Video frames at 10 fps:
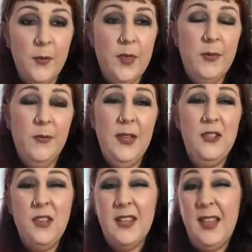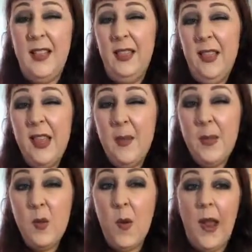with feet just a little
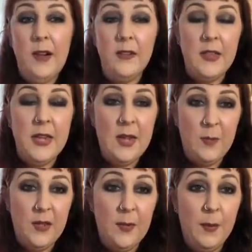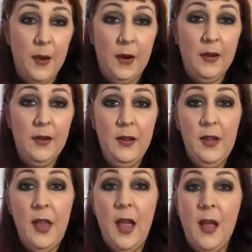bit wider than hip width apart
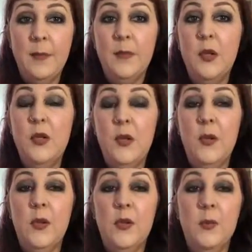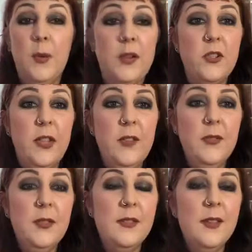to do those bridge
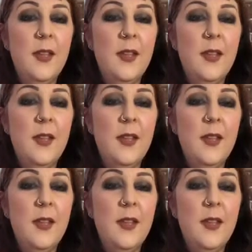lifts.